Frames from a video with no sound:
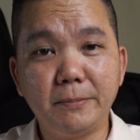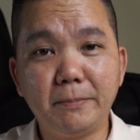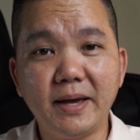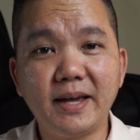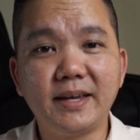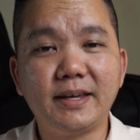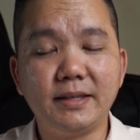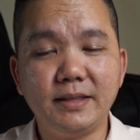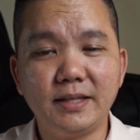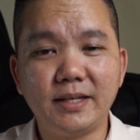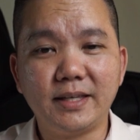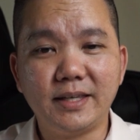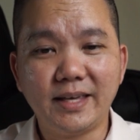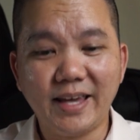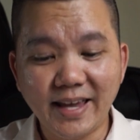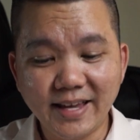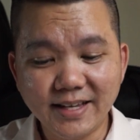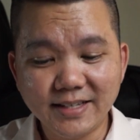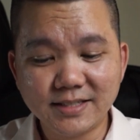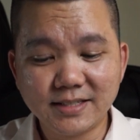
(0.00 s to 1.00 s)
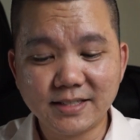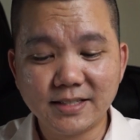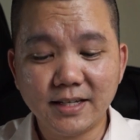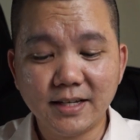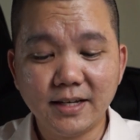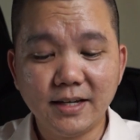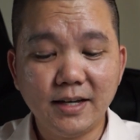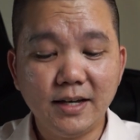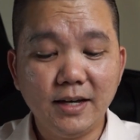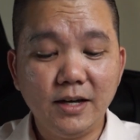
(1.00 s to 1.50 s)
it back in the case
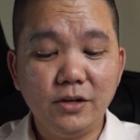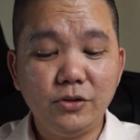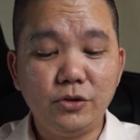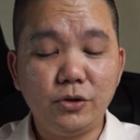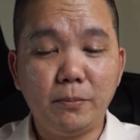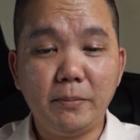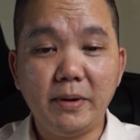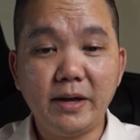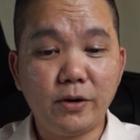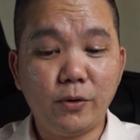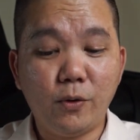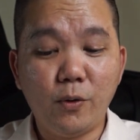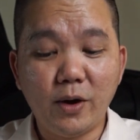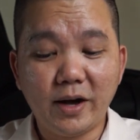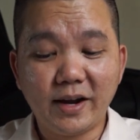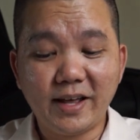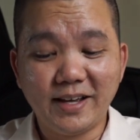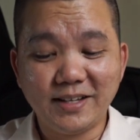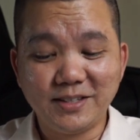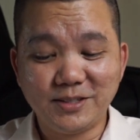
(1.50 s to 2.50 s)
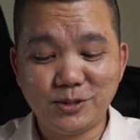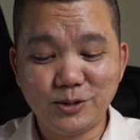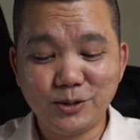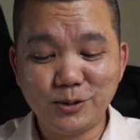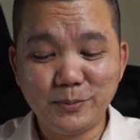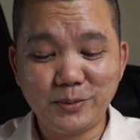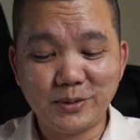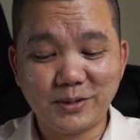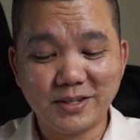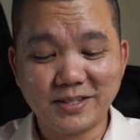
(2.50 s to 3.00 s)
no matter what I
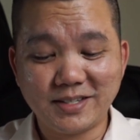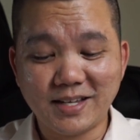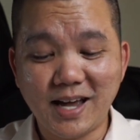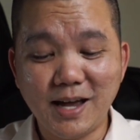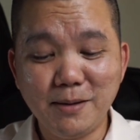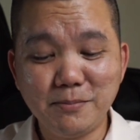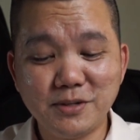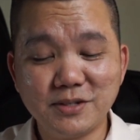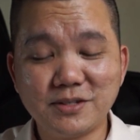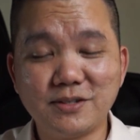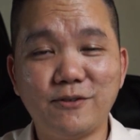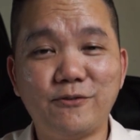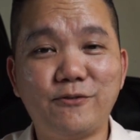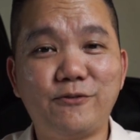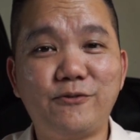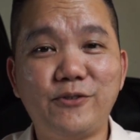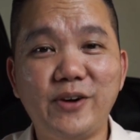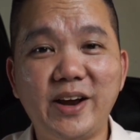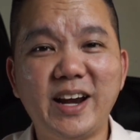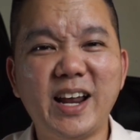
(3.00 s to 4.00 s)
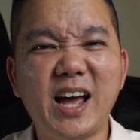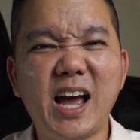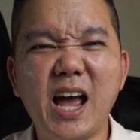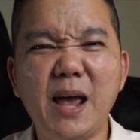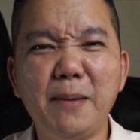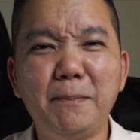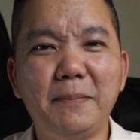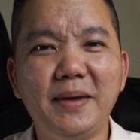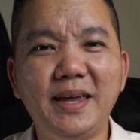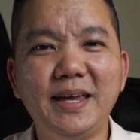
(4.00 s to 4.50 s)
do, because I'm just afraid
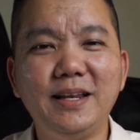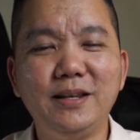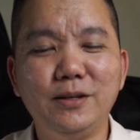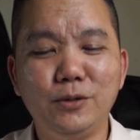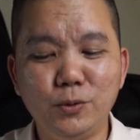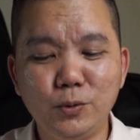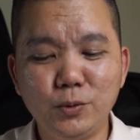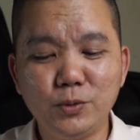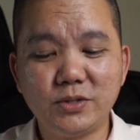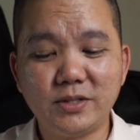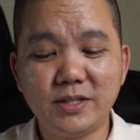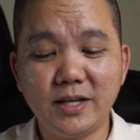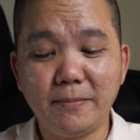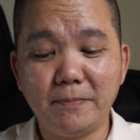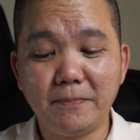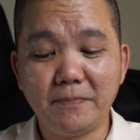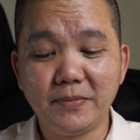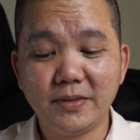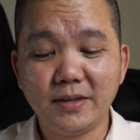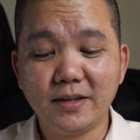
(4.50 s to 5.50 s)
I may lose them.